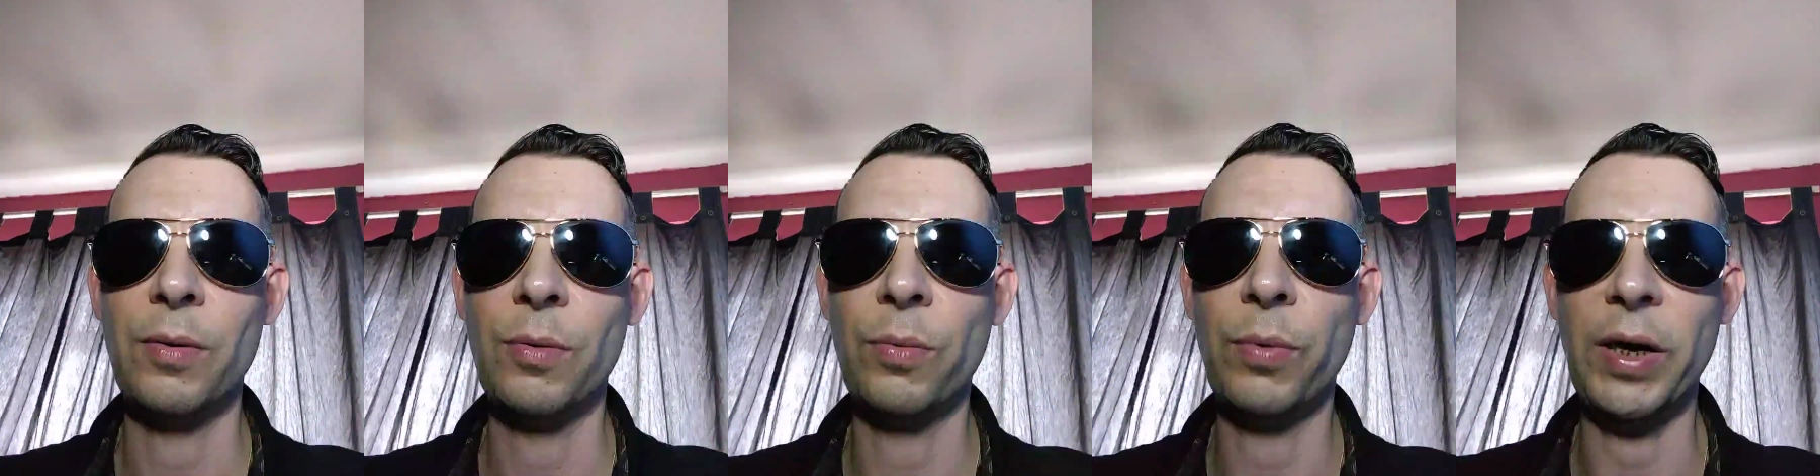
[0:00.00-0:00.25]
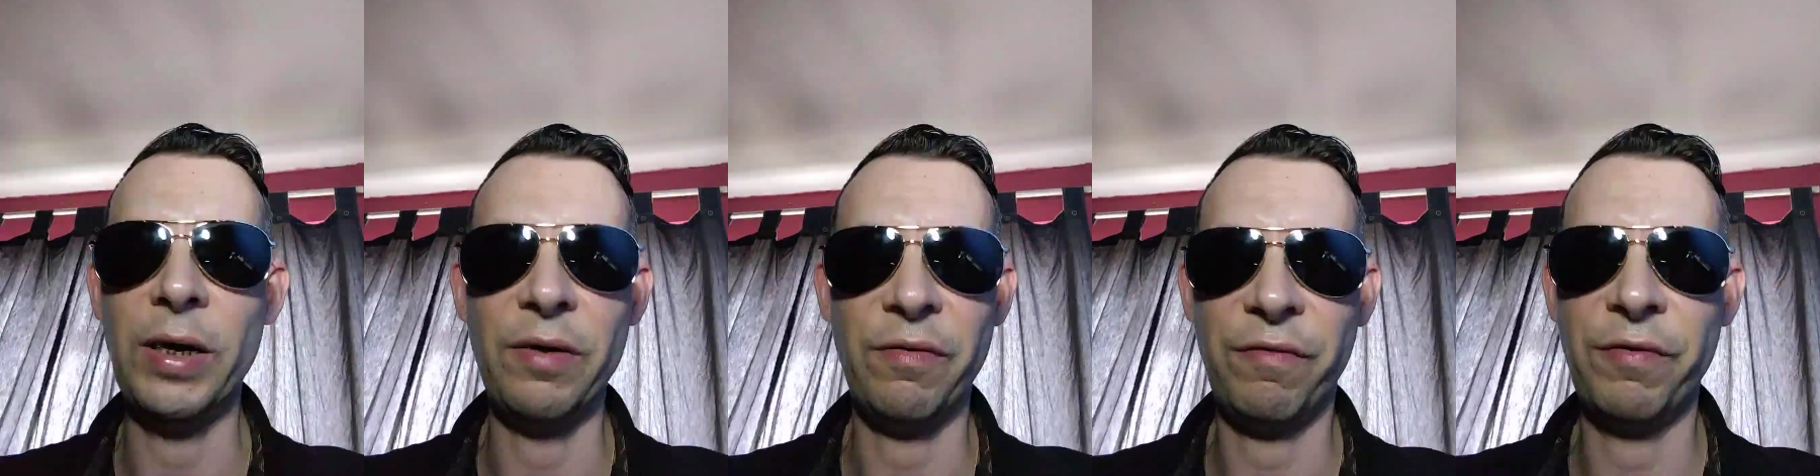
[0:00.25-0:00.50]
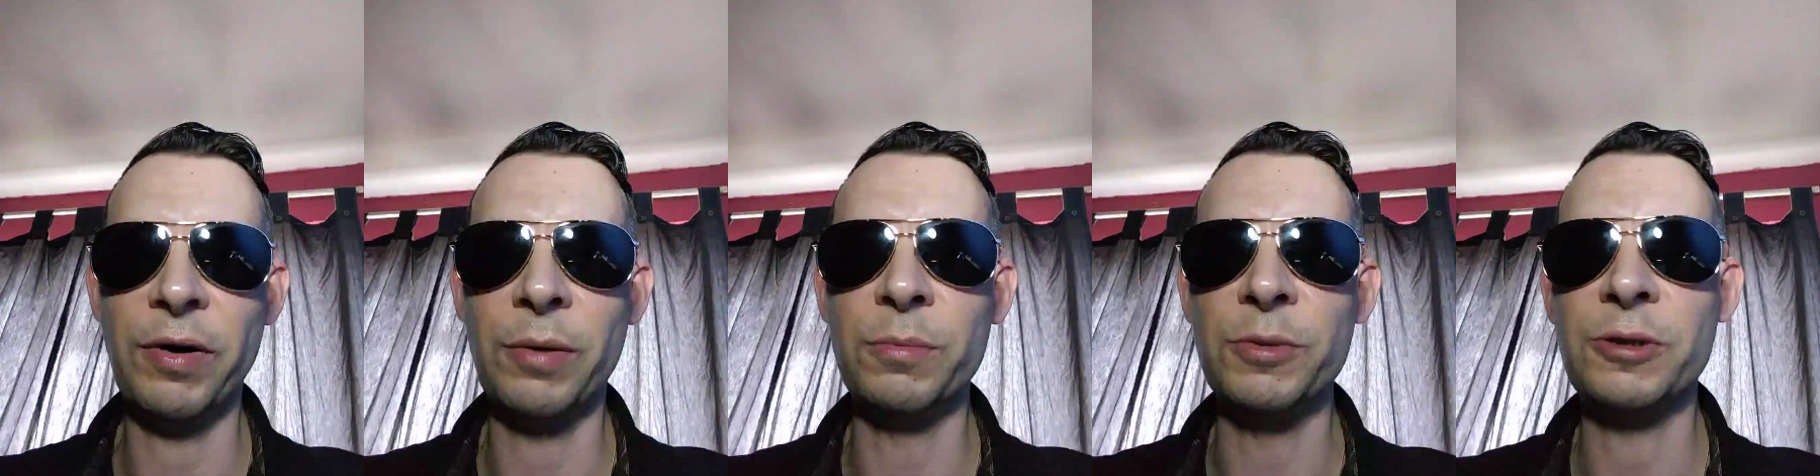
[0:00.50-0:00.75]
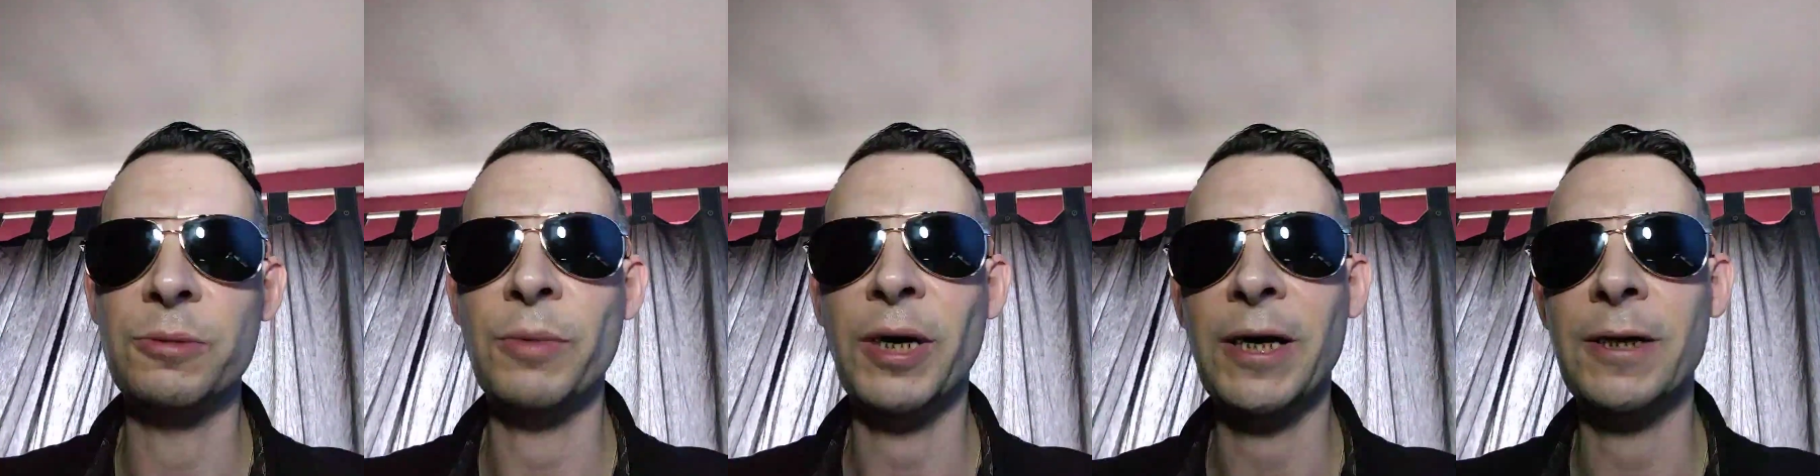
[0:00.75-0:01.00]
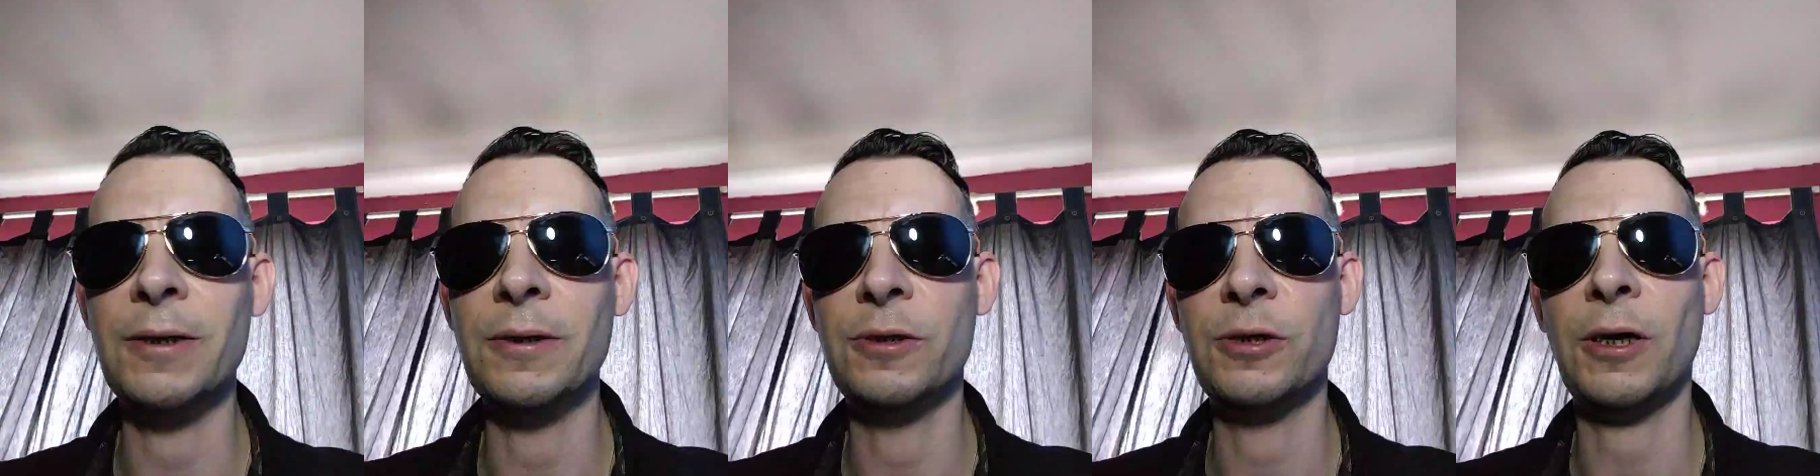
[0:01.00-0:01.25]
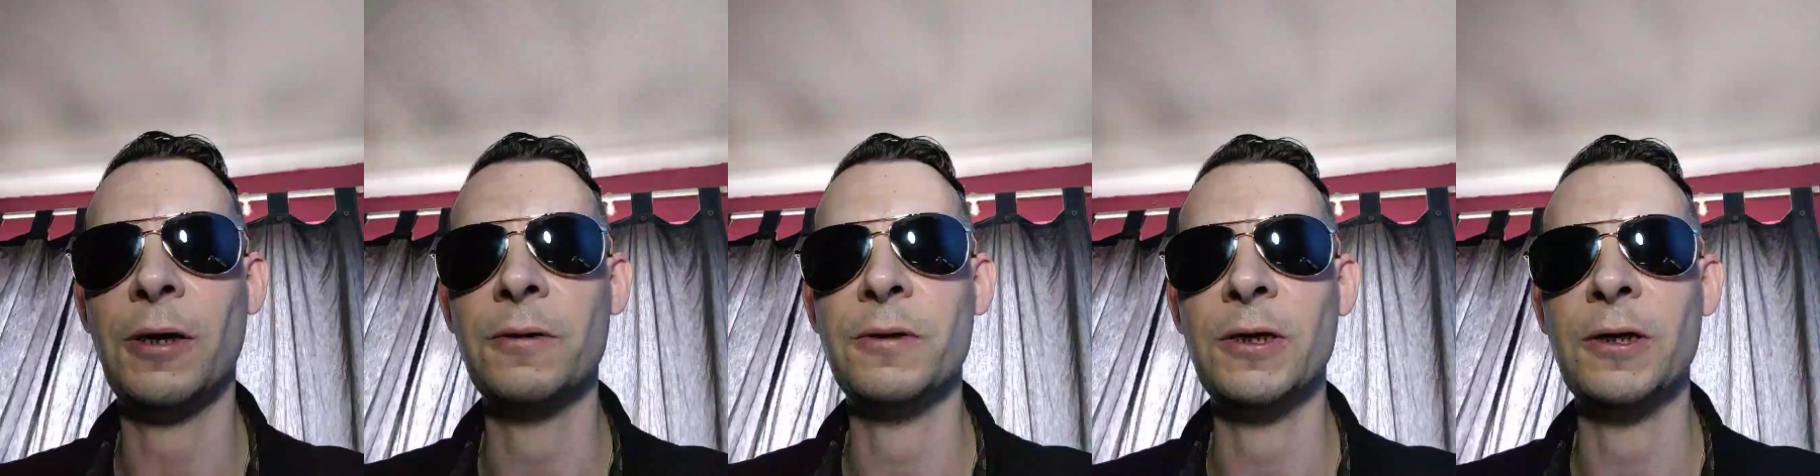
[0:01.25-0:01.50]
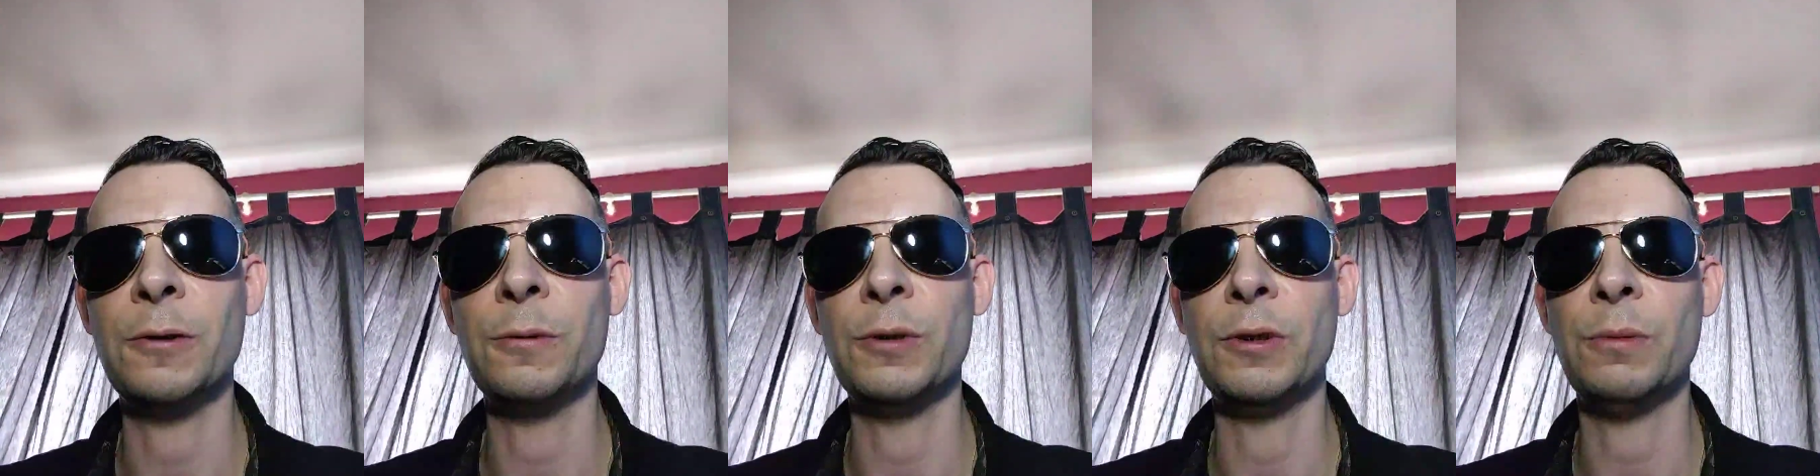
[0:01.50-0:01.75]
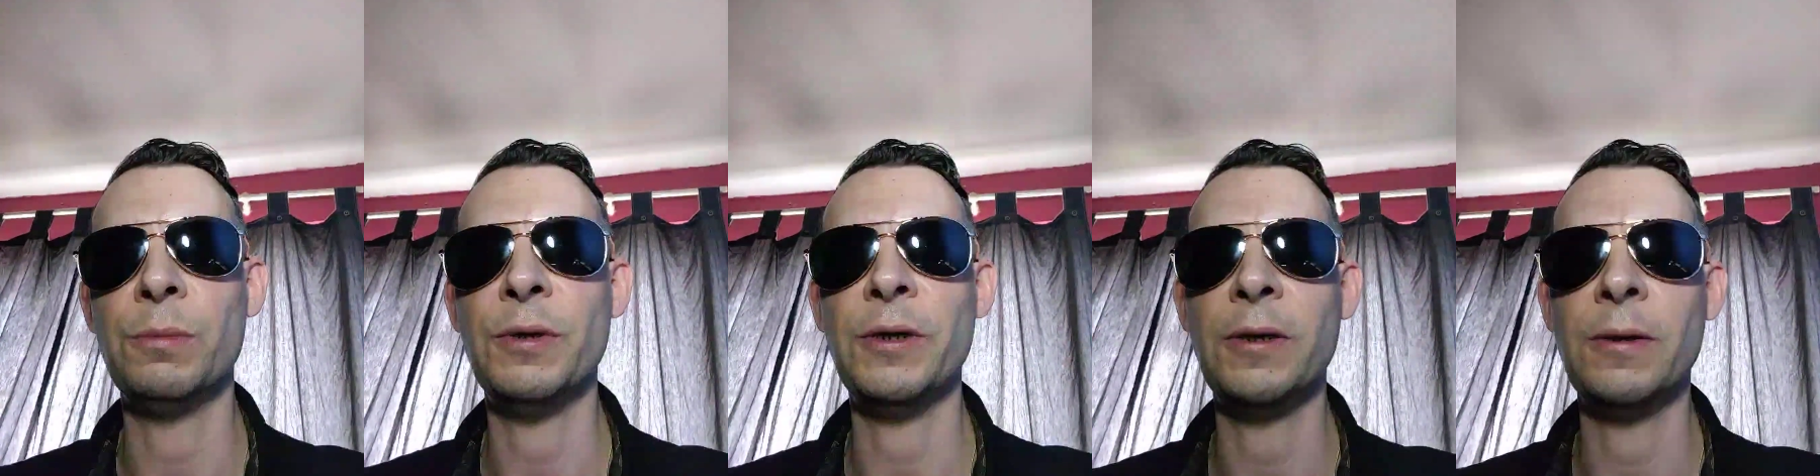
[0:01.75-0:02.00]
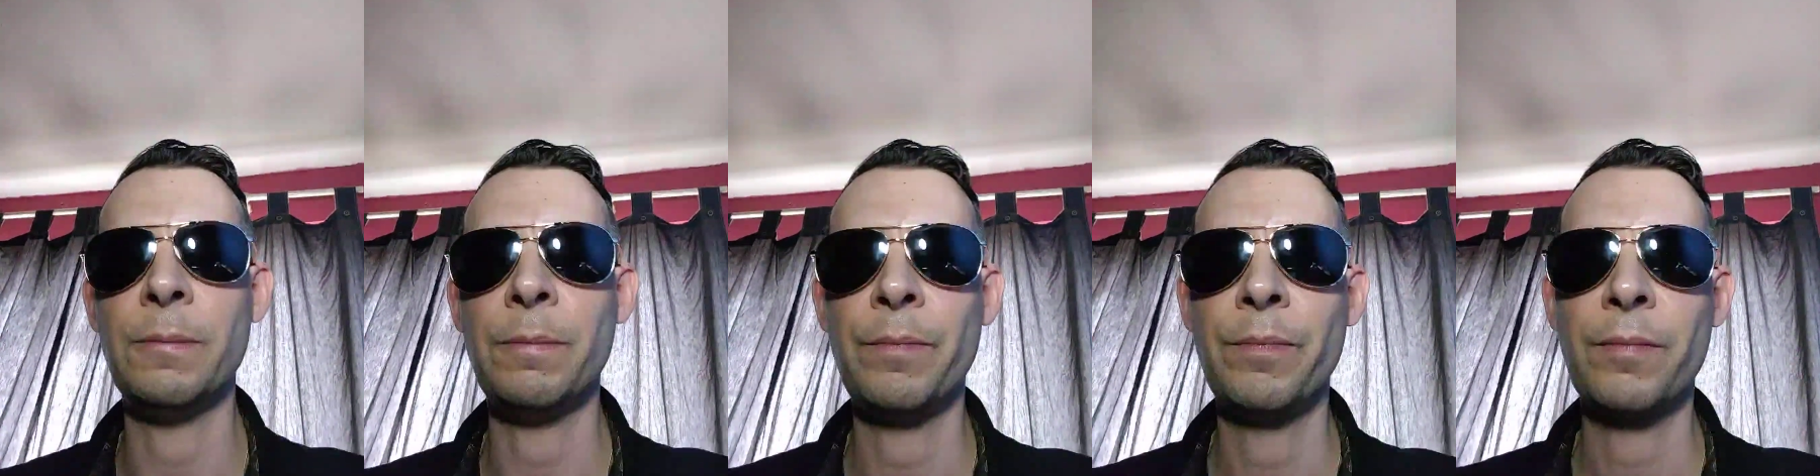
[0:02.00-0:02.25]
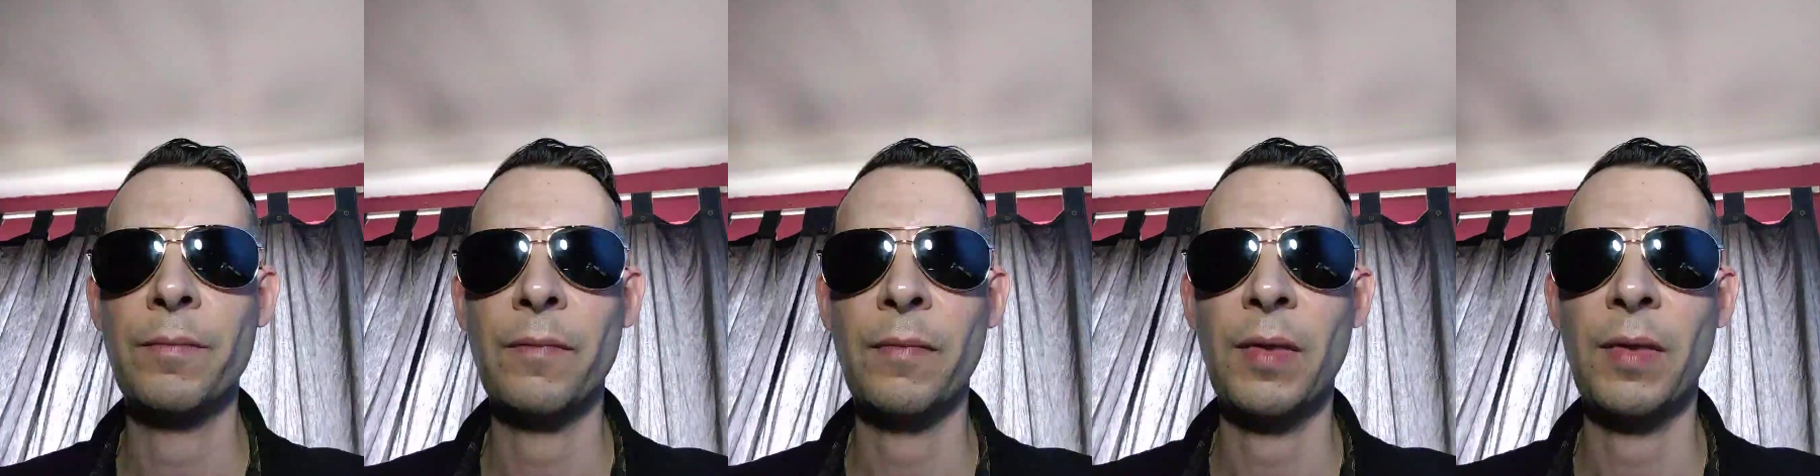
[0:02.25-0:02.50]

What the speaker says: when the film was made, and Jonah Hill would have been